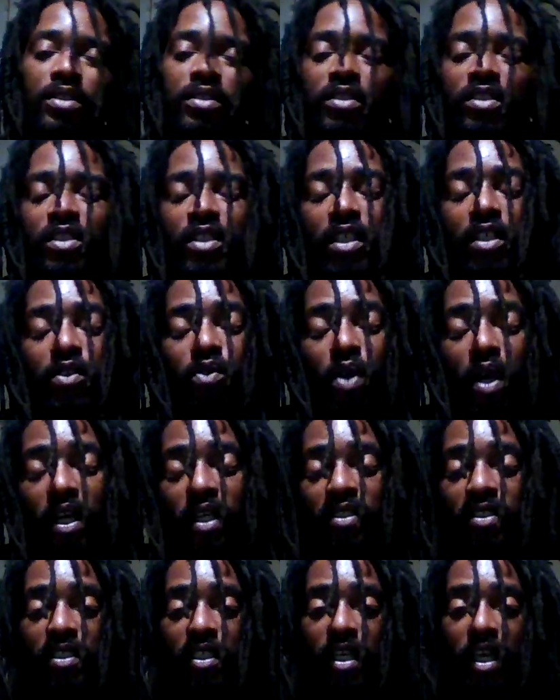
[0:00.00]
The shit
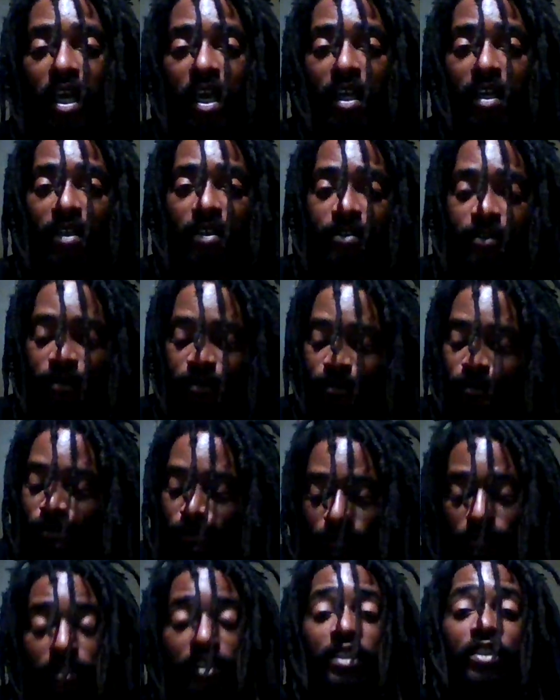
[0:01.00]
crazy, gang.
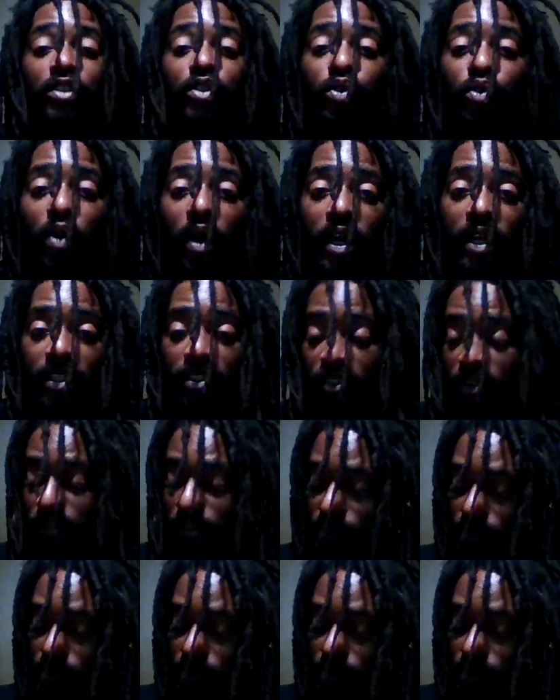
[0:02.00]
It's crazy.